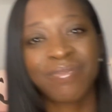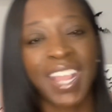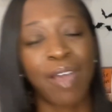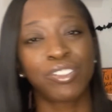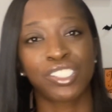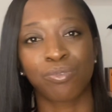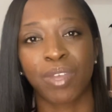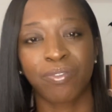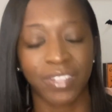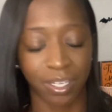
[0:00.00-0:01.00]
I was just
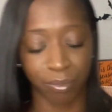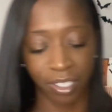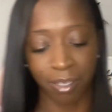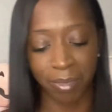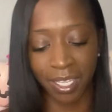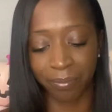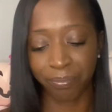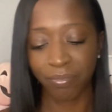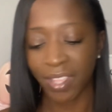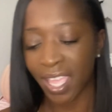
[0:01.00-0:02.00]
waiting for that one to come in.
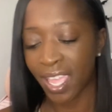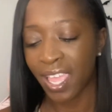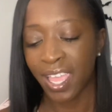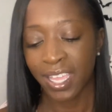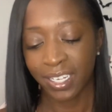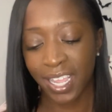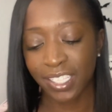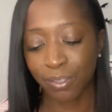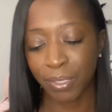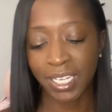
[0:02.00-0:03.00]

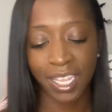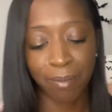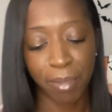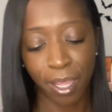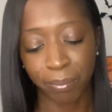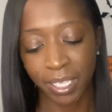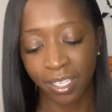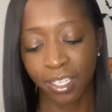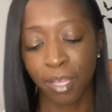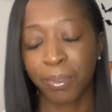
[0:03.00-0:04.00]
Next, we did Pumpkin
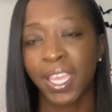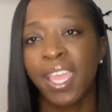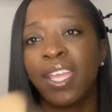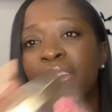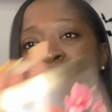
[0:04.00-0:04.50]
Cupcake.